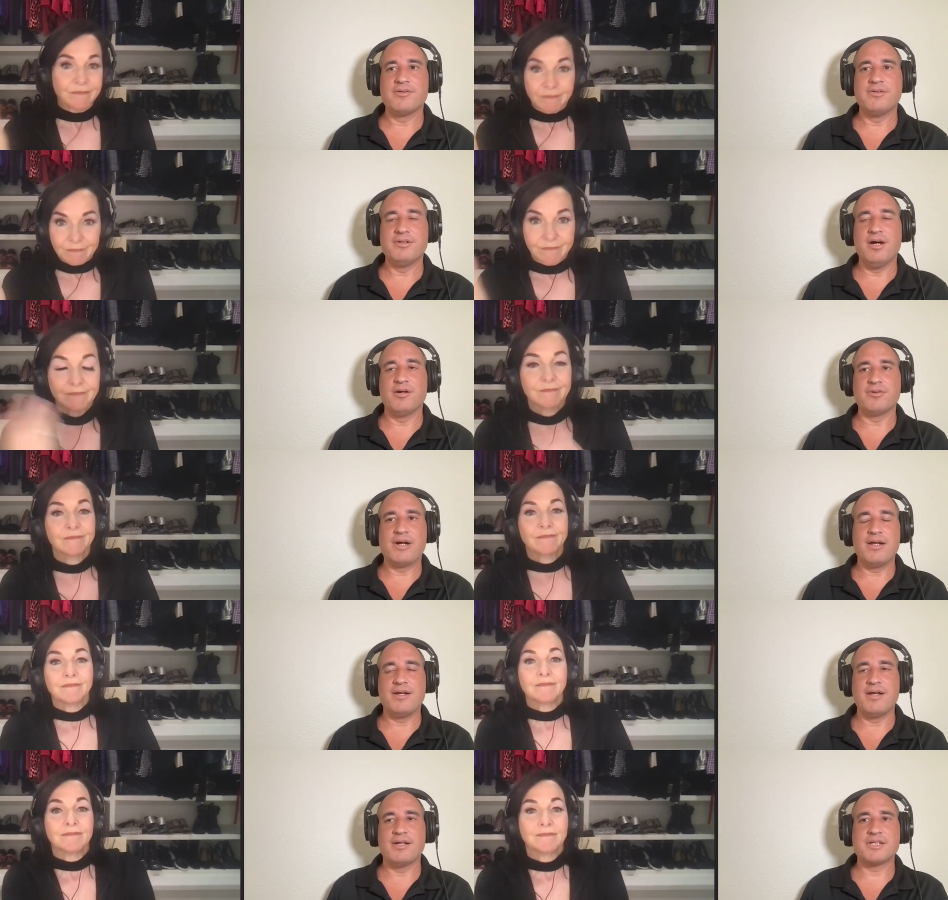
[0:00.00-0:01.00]
Speaker 1: No, and
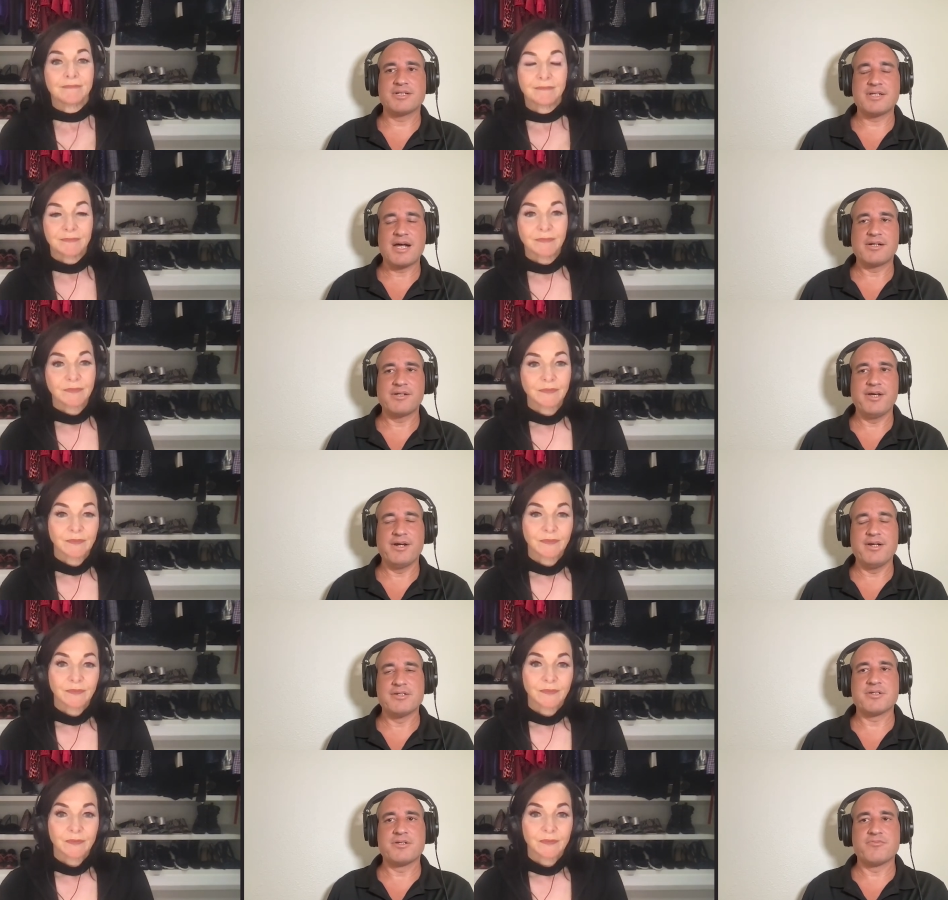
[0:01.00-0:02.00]
that's exactly it.
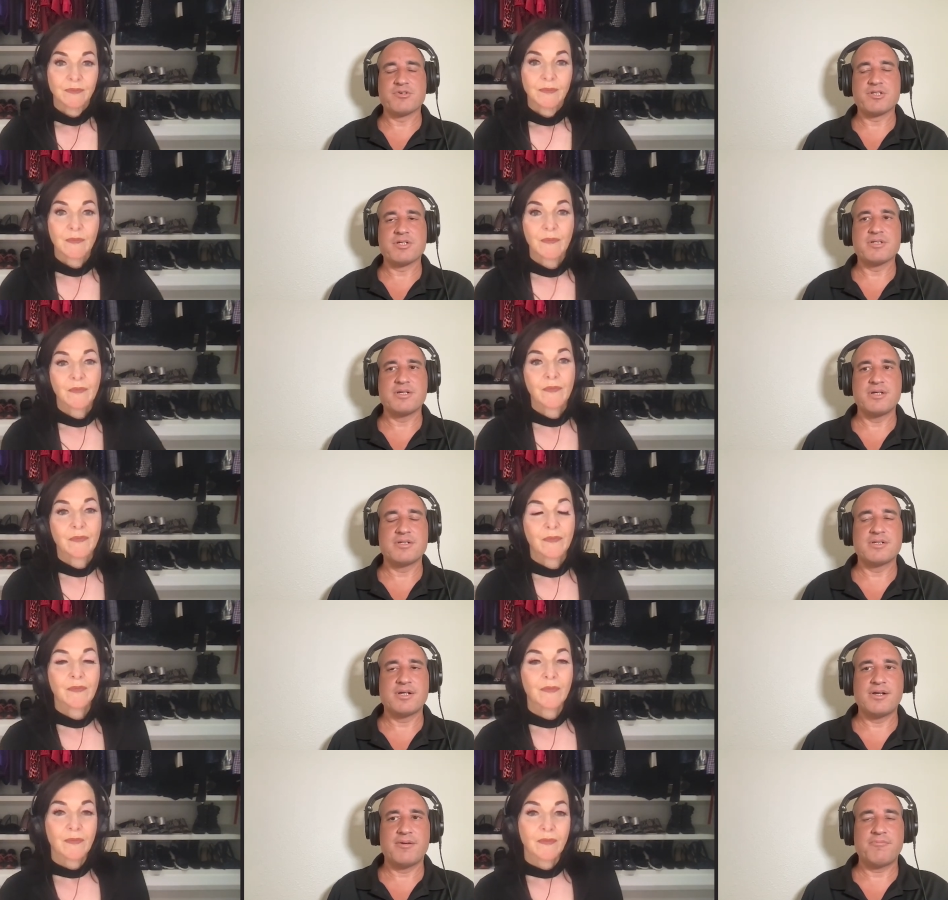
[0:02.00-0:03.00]
Insulin resistance
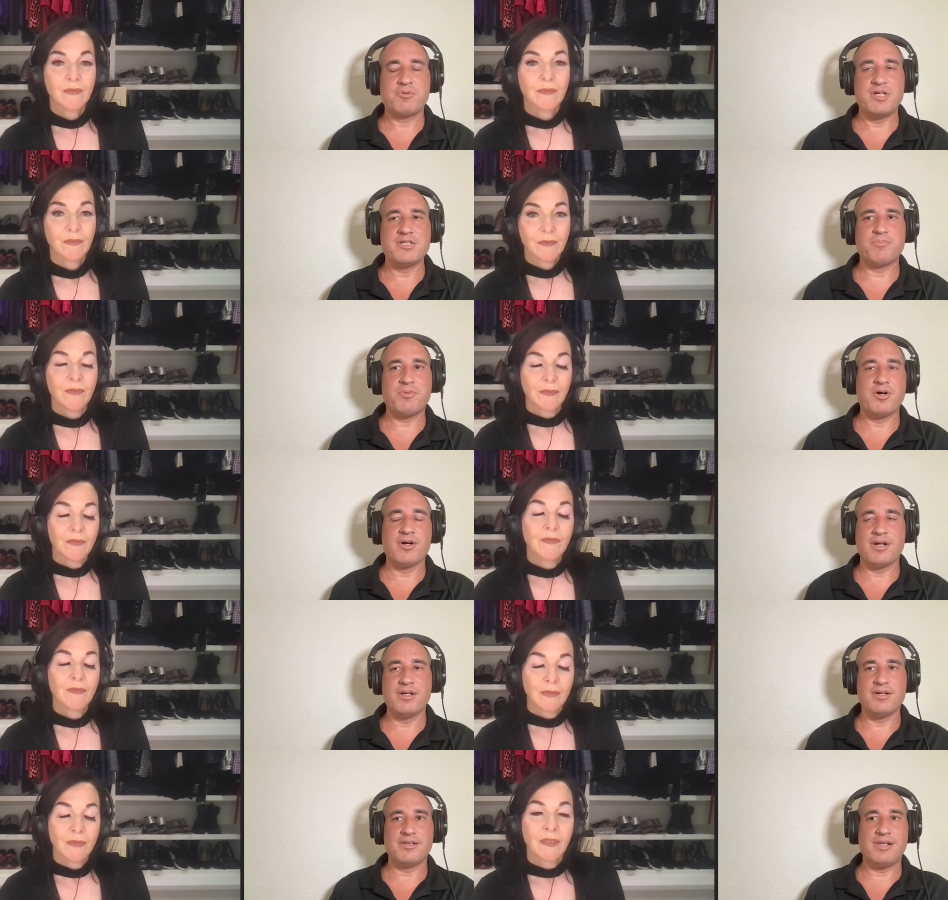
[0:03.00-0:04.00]
plays a part in
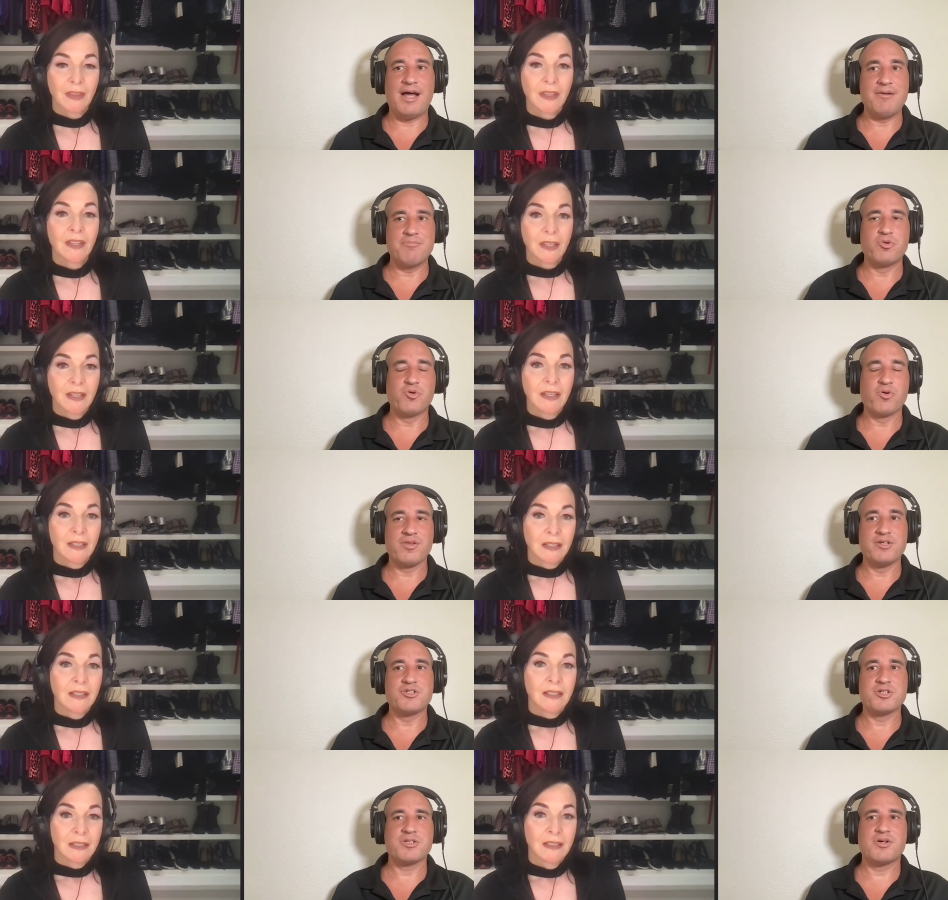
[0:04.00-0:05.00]
a lot more than
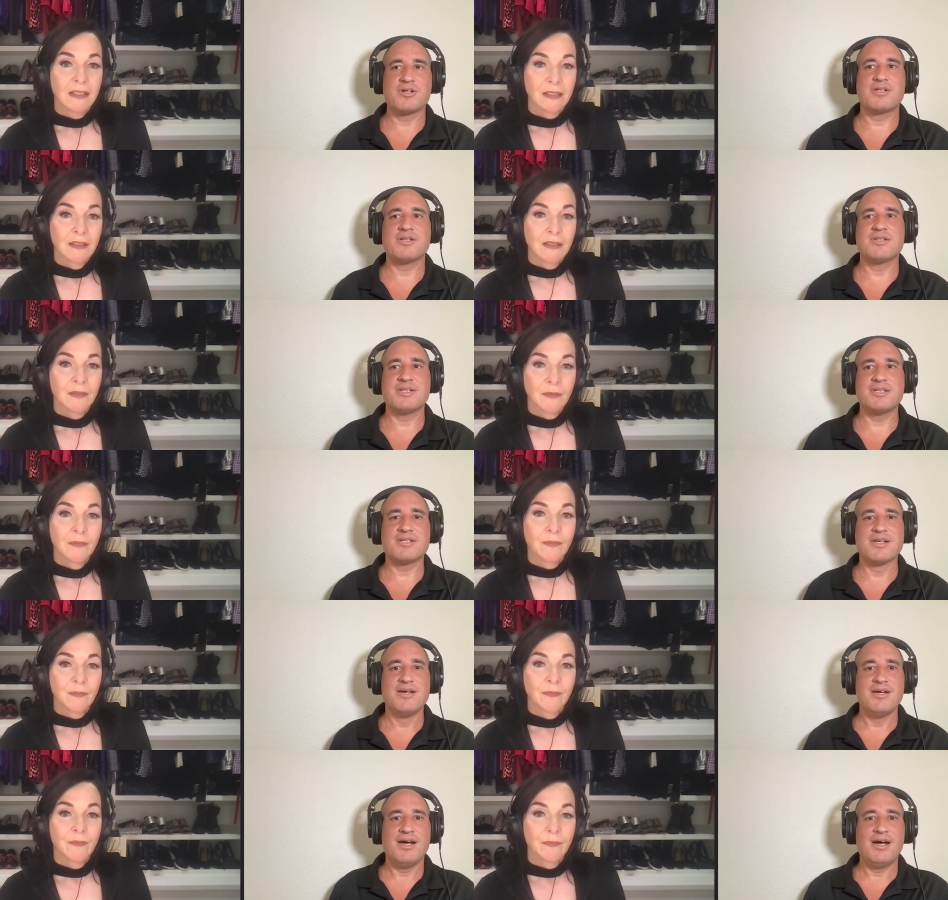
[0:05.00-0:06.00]
just heart disease.
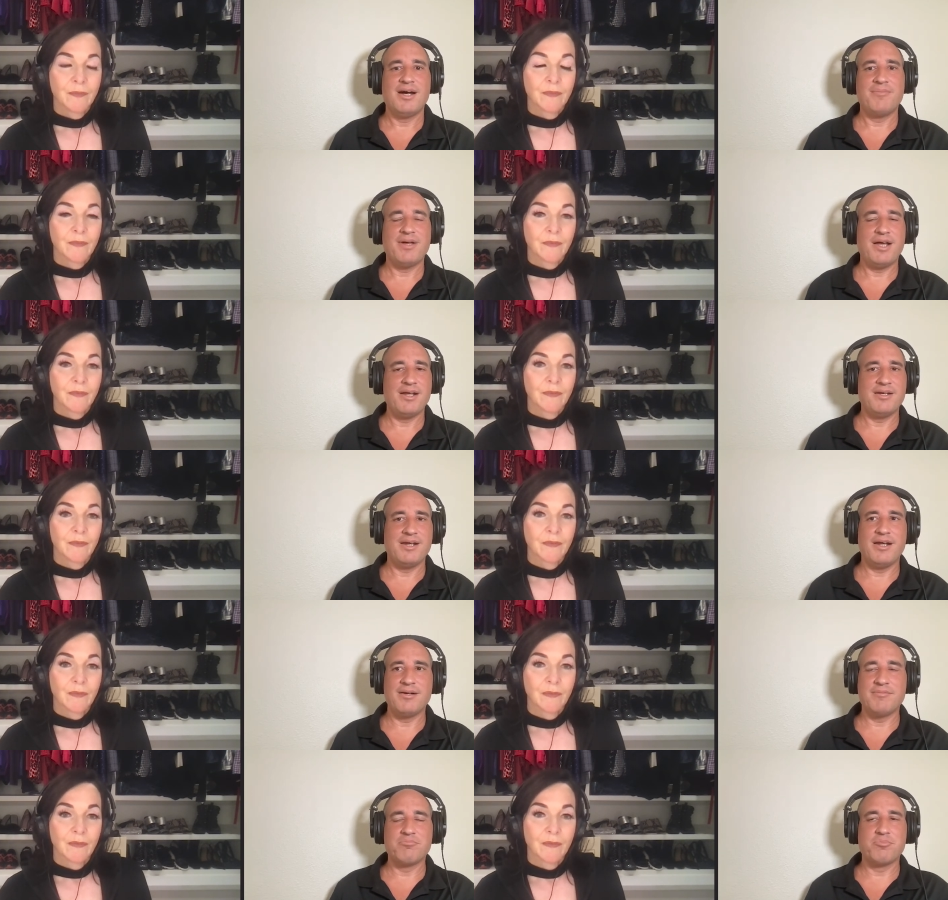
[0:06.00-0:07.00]
Um, and yet,
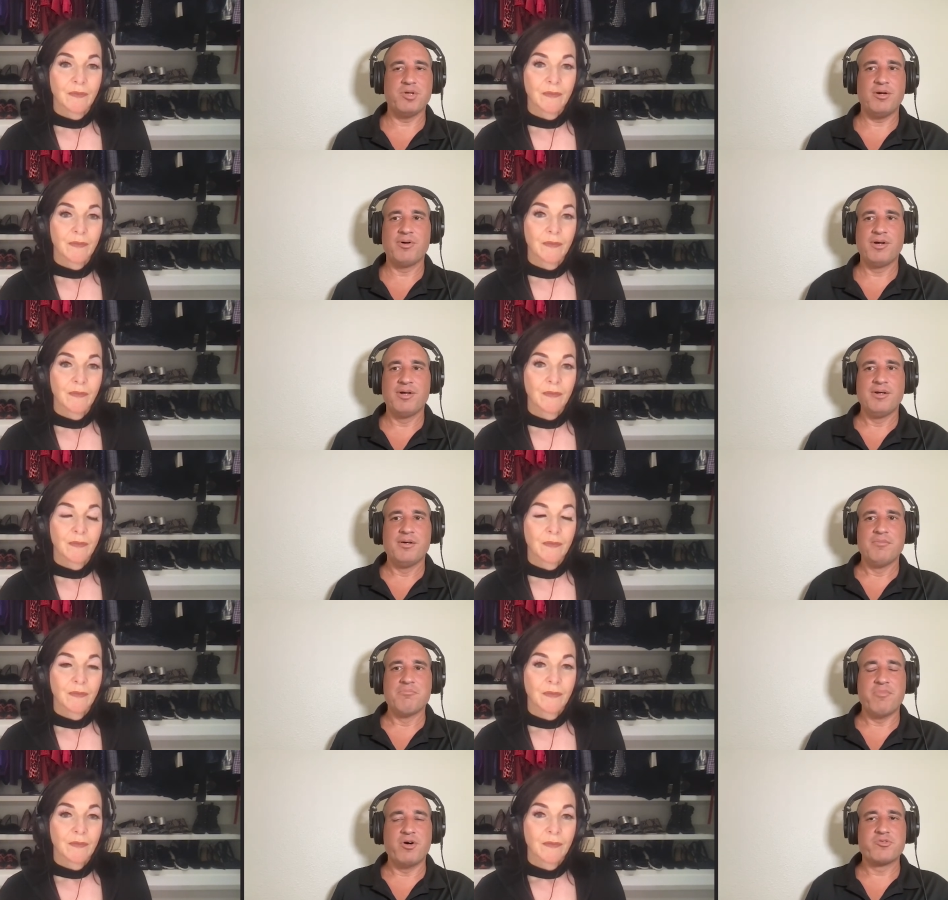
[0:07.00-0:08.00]
you know,
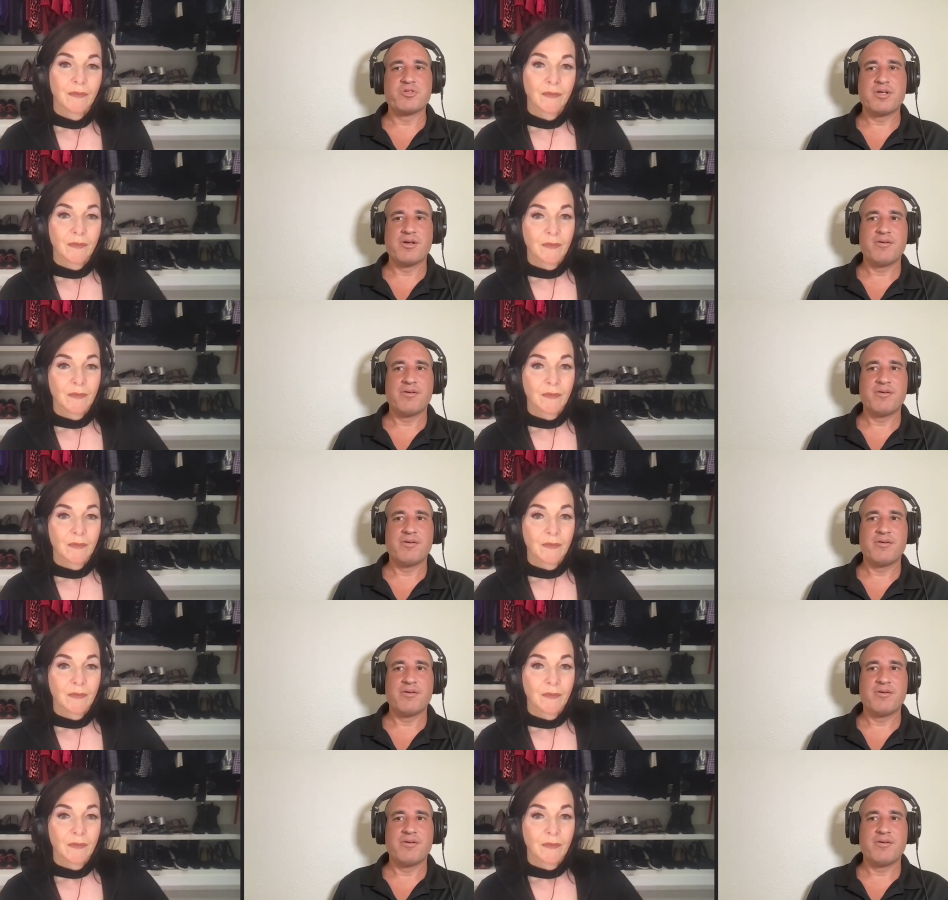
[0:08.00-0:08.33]
most